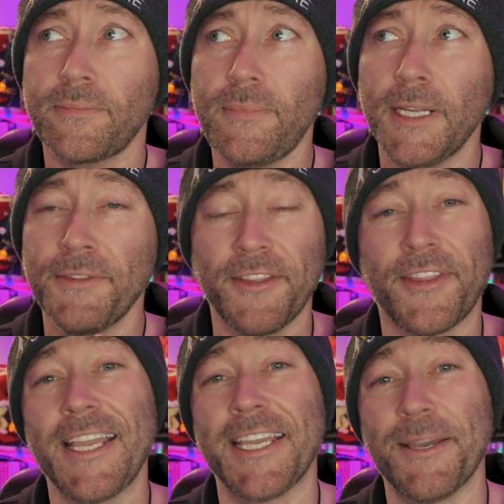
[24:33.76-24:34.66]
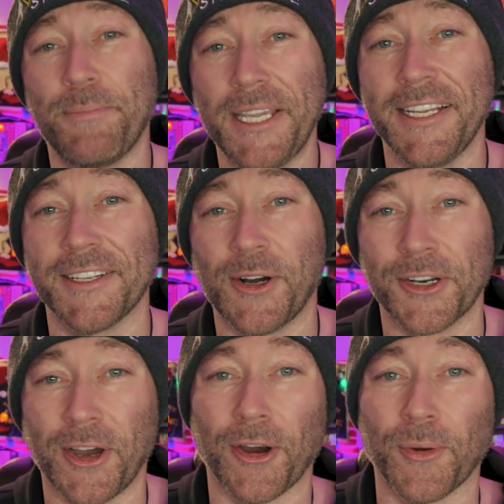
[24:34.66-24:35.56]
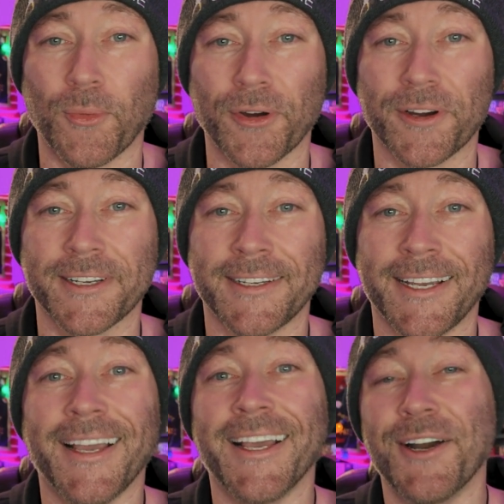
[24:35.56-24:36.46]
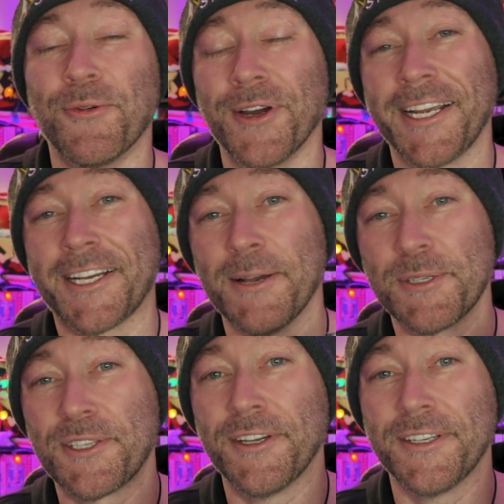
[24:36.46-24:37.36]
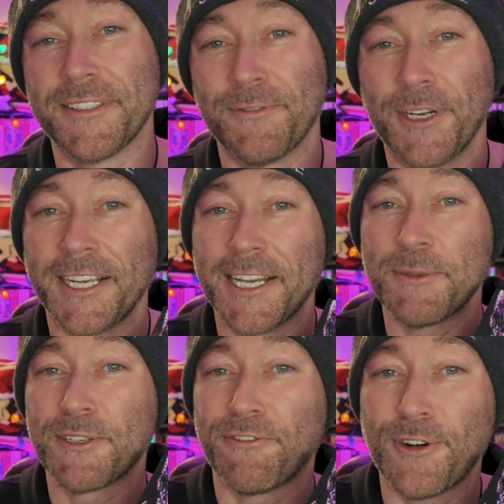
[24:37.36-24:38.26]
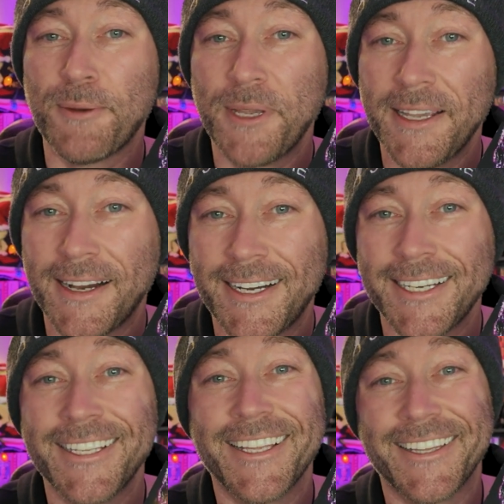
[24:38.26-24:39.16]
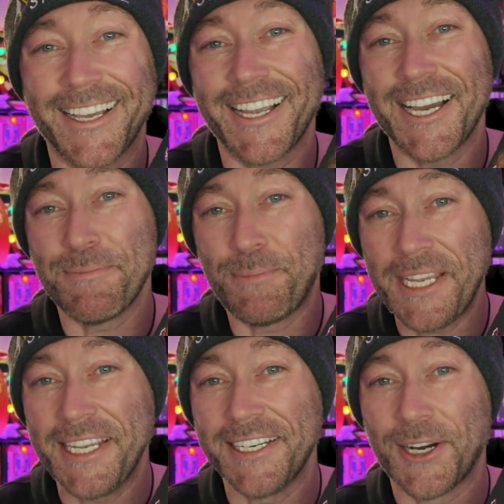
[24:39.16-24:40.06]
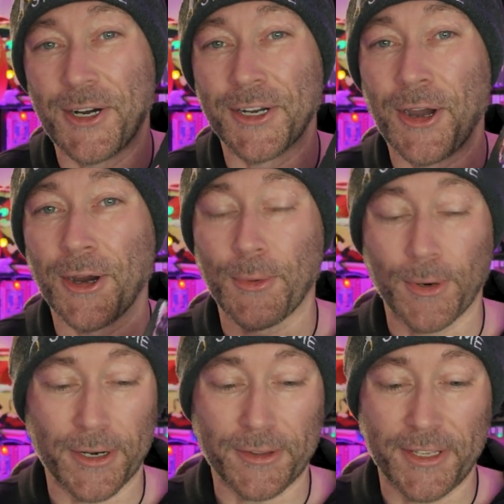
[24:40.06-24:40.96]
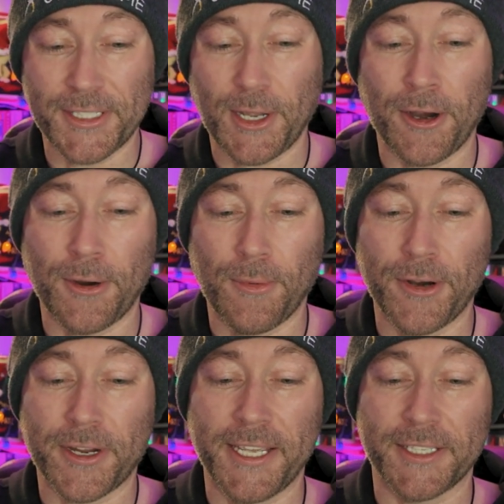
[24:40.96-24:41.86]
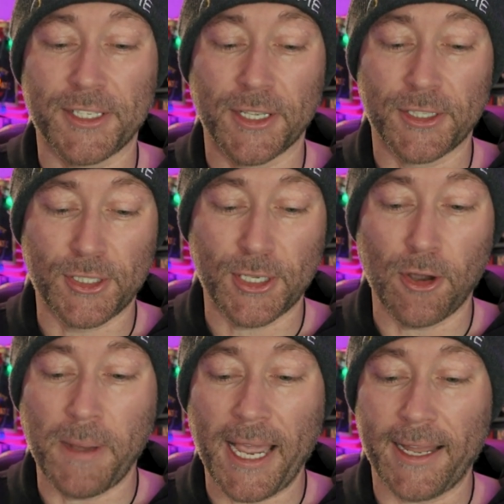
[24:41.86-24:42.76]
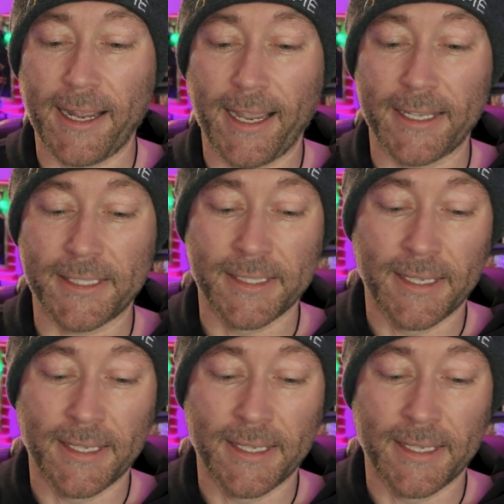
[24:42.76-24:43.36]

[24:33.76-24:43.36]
that they get beat on artwork. When it comes to From Beyond, they got beat on artwork. This artwork is so badass.